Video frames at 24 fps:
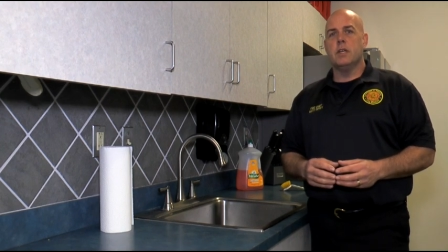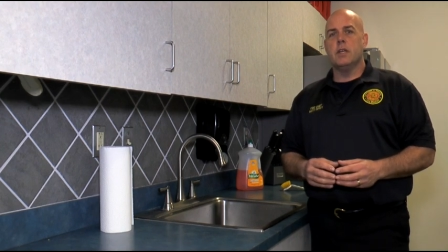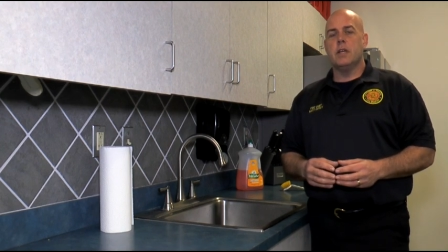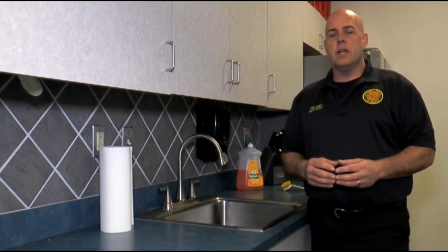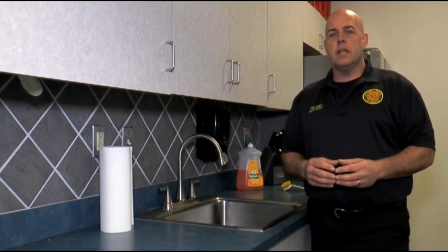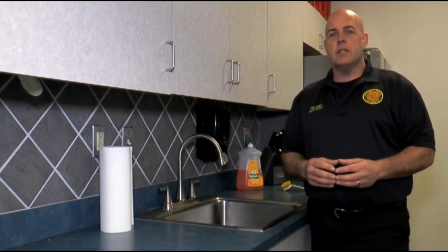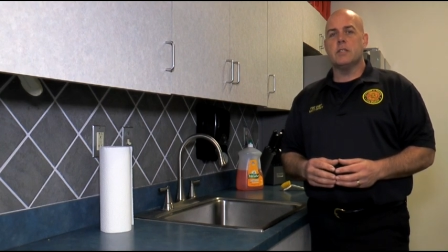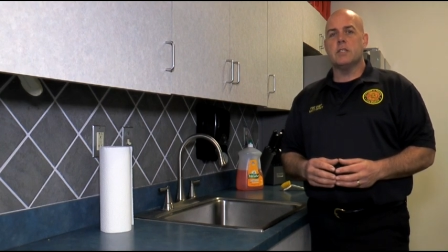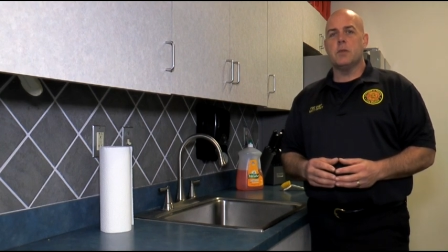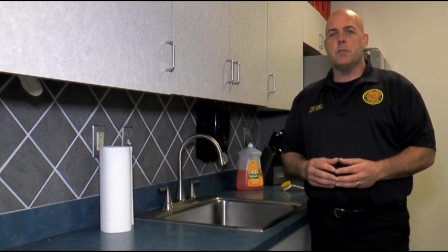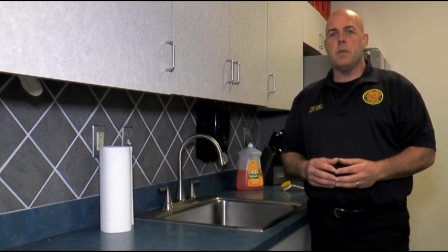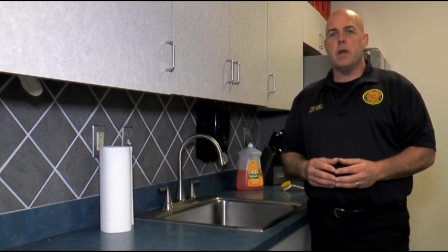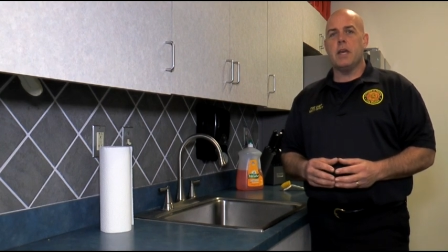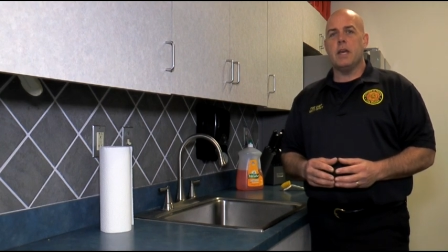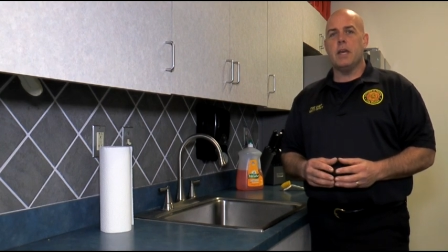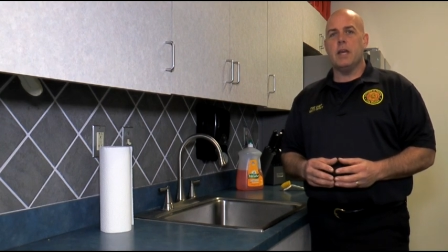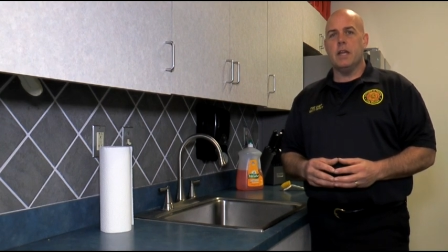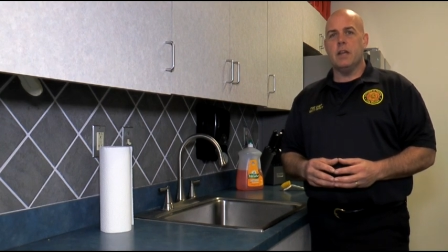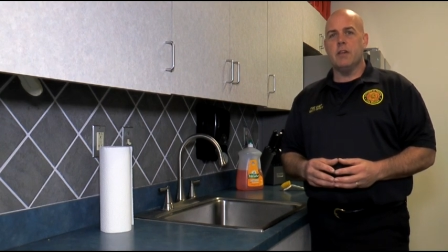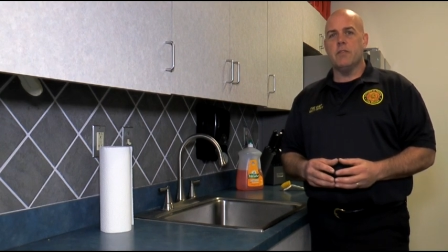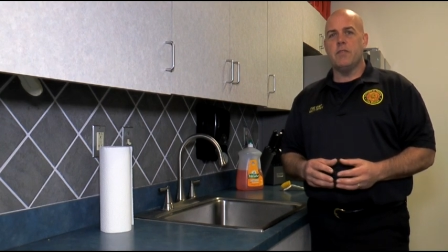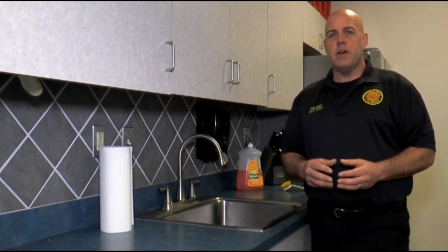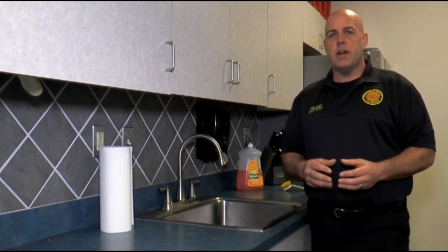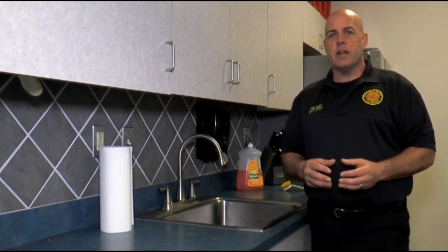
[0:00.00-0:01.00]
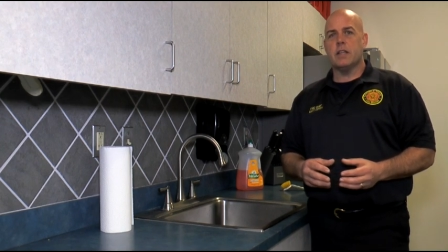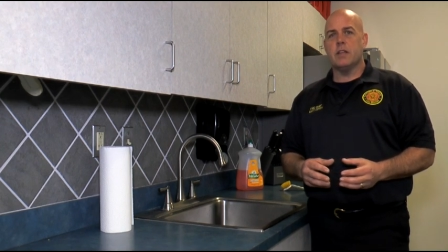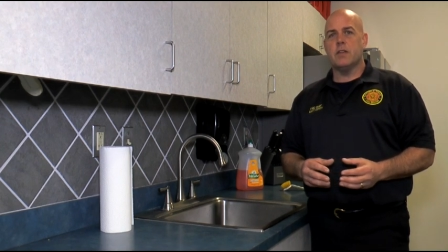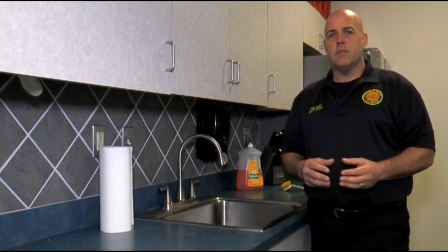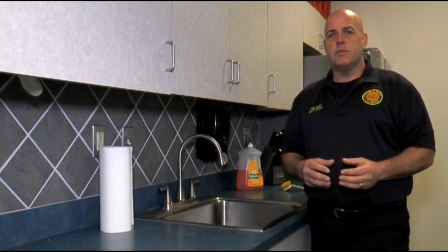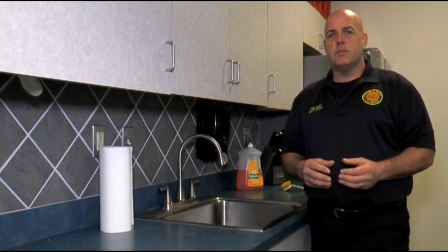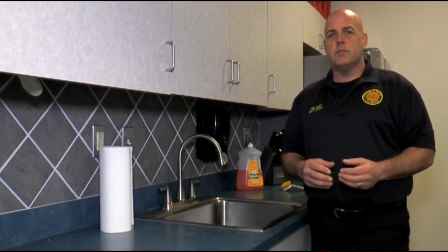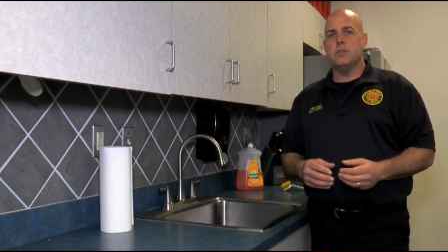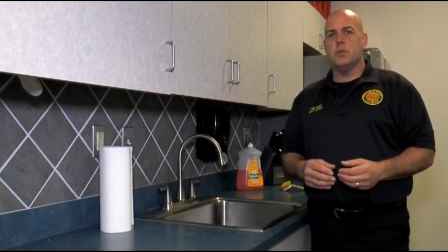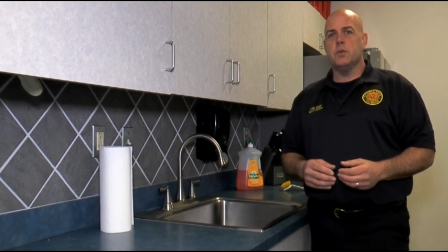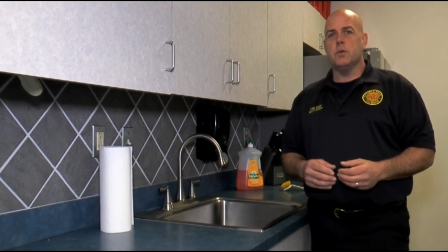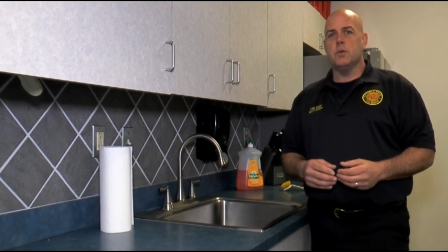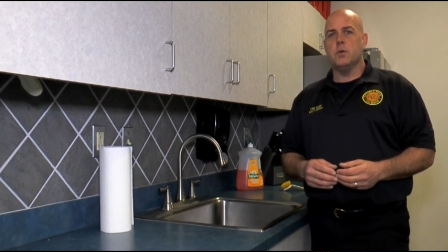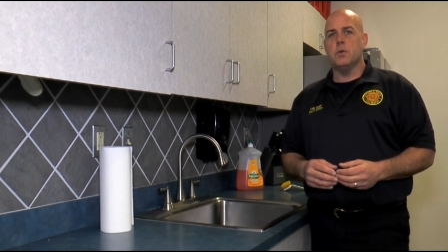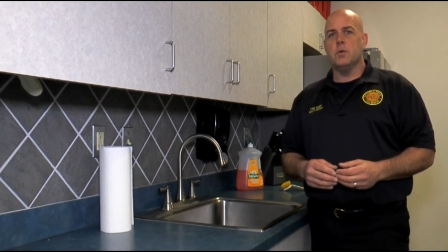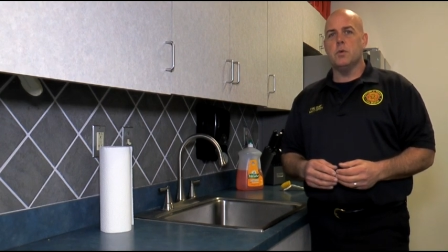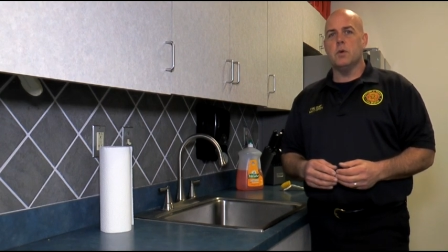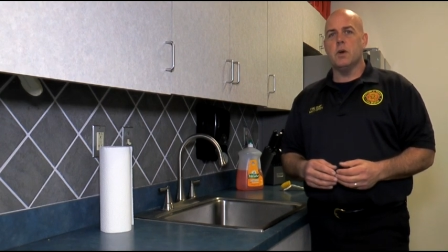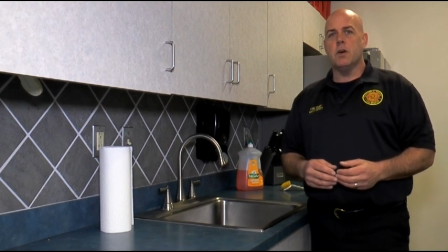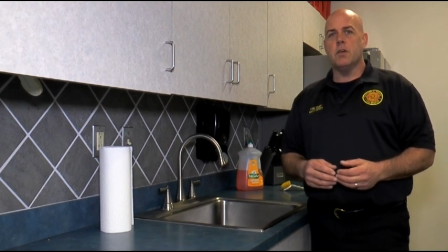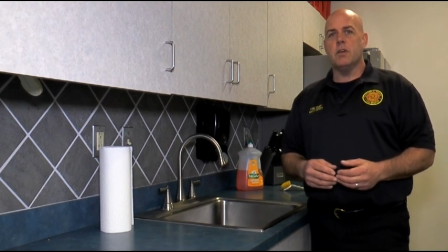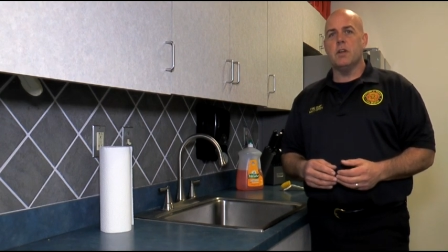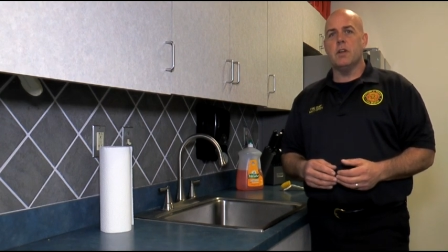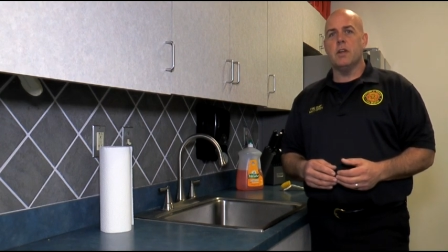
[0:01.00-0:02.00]
and it's going to make it ineffective
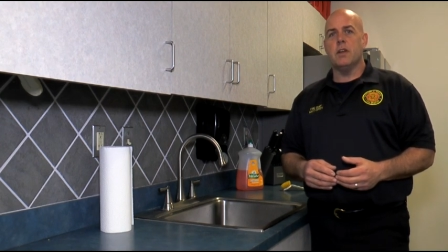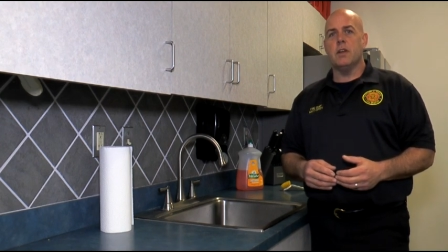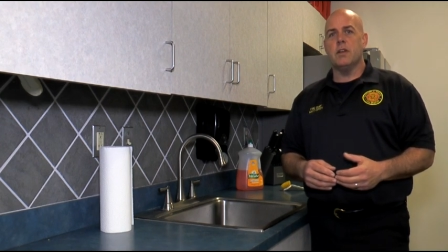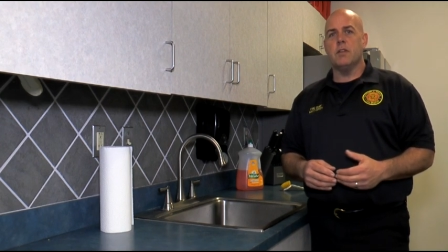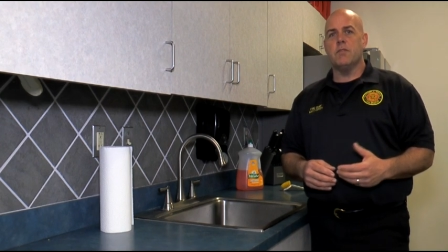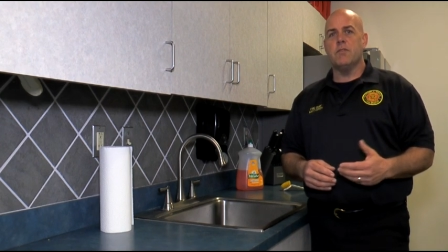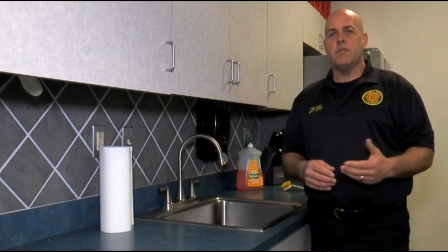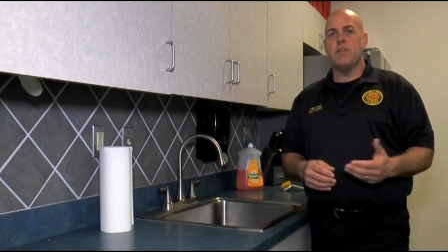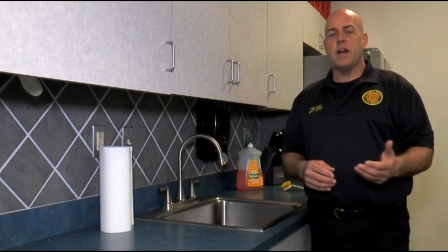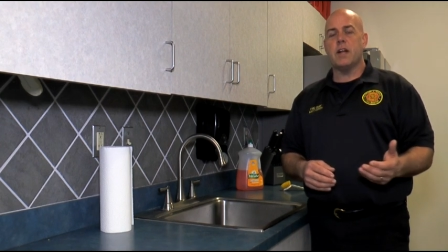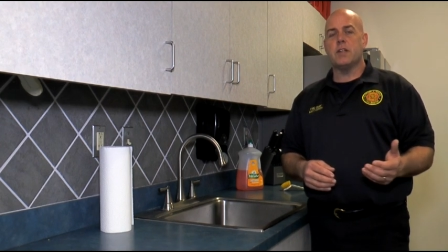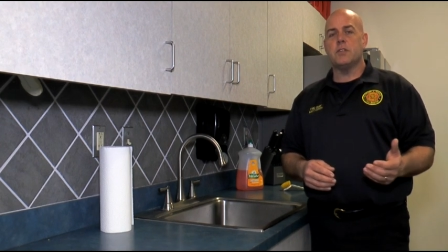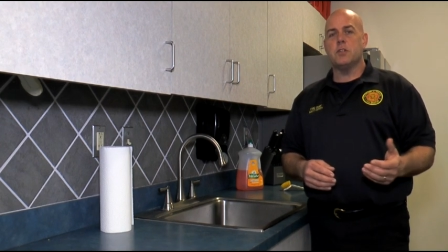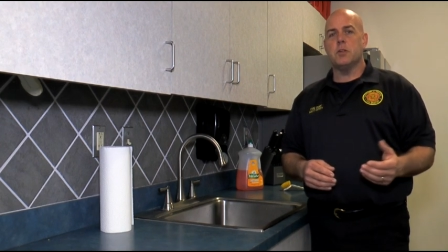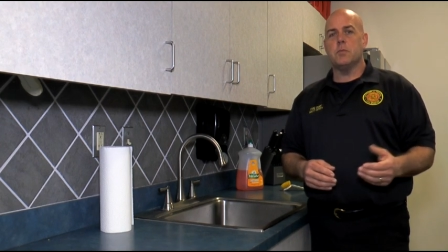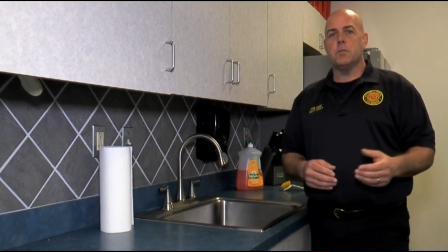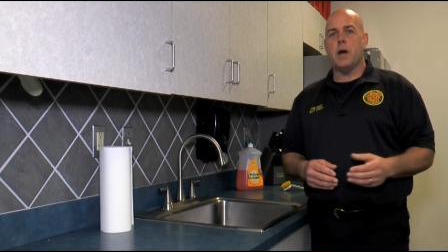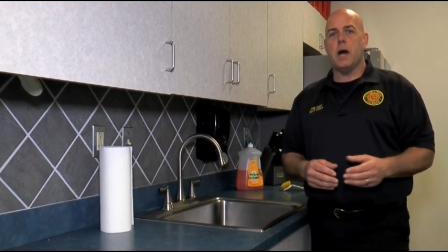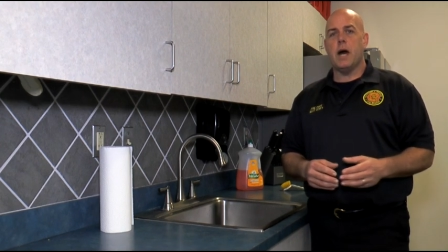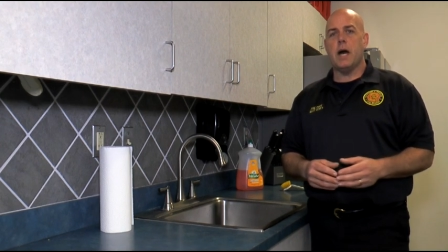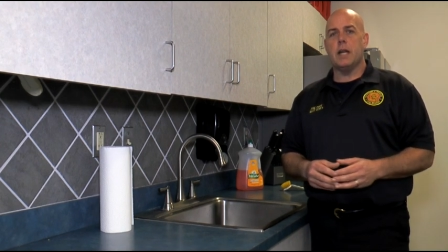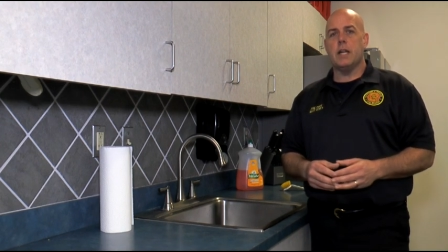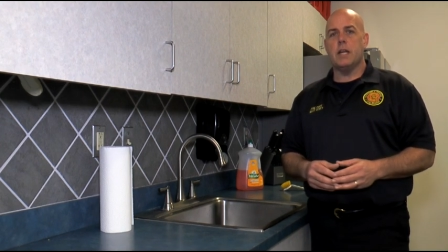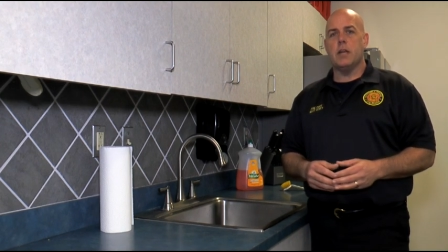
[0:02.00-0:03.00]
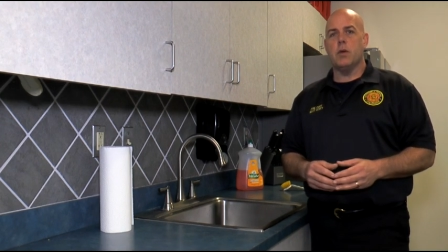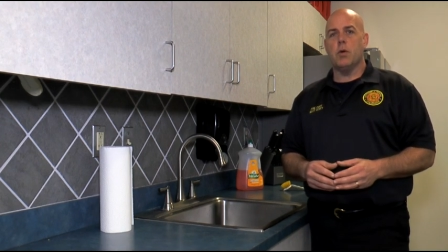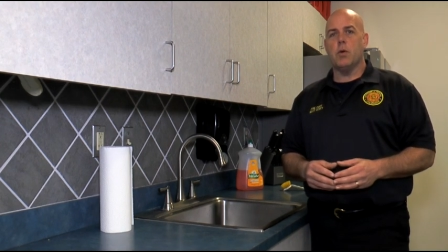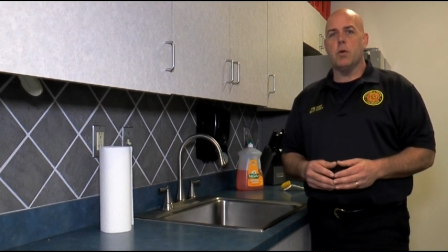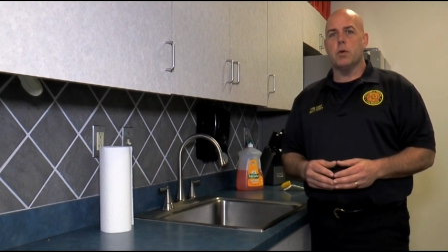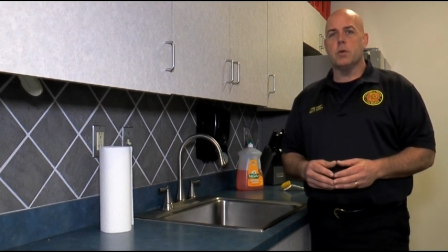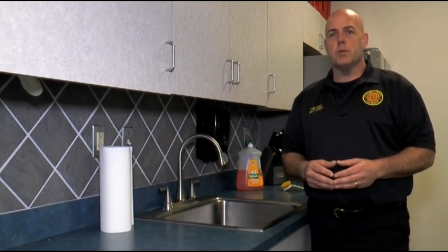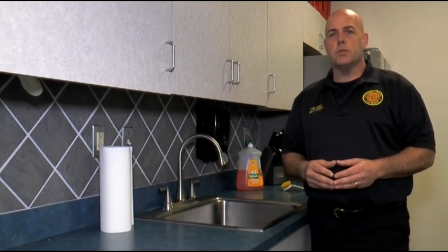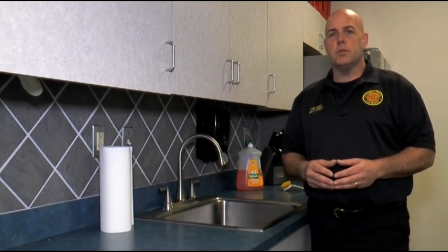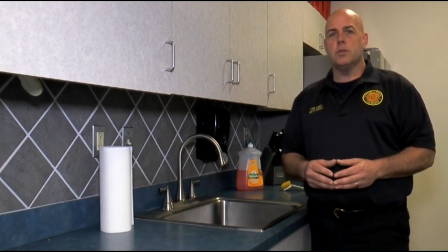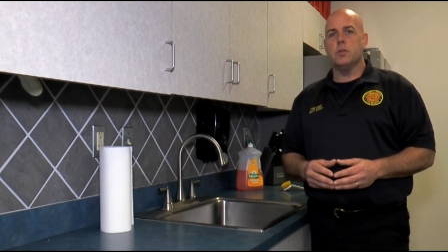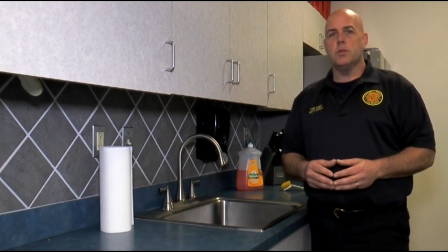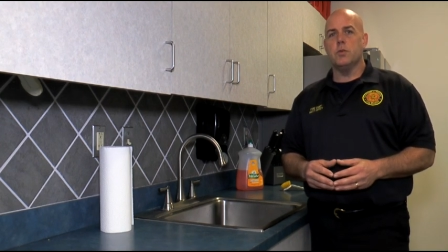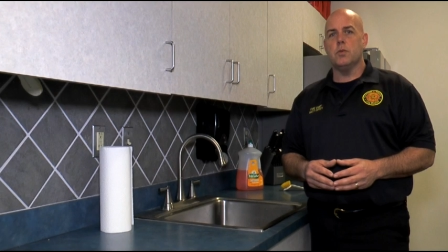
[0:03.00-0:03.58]
to infect your body or